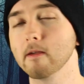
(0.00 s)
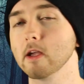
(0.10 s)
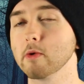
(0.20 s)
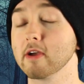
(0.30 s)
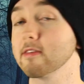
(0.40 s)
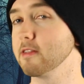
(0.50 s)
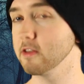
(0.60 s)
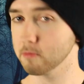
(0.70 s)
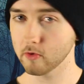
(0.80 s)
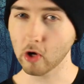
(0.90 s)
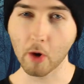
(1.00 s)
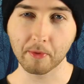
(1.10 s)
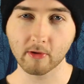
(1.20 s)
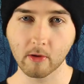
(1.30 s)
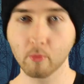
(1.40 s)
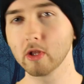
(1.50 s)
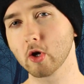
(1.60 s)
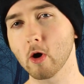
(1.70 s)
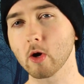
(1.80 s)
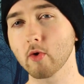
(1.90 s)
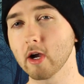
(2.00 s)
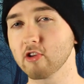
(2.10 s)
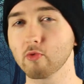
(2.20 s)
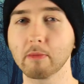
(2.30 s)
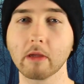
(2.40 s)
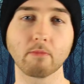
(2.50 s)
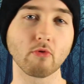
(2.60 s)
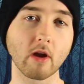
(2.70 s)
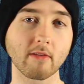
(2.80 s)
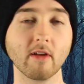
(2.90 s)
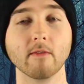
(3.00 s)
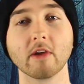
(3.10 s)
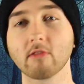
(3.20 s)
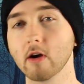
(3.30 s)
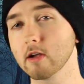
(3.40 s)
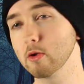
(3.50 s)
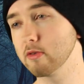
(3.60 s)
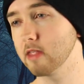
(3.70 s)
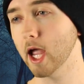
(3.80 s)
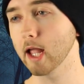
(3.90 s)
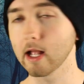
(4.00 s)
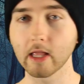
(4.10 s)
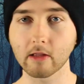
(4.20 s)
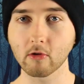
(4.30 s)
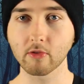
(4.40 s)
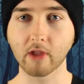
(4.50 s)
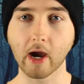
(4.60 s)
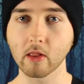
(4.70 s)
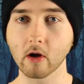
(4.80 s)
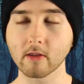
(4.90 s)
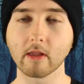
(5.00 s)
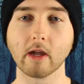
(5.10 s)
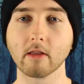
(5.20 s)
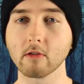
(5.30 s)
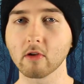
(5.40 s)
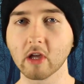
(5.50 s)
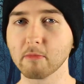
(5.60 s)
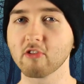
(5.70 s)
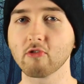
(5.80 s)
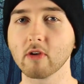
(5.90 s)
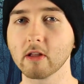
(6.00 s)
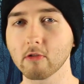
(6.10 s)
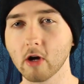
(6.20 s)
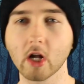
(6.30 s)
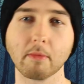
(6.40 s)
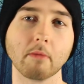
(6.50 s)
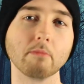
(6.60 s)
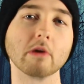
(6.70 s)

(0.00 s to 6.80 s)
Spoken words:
anyways, this movie opens up with a car crash. We meet Brent. He's talking to his dad, and I like their dialogue together, their chemistry. They're talking about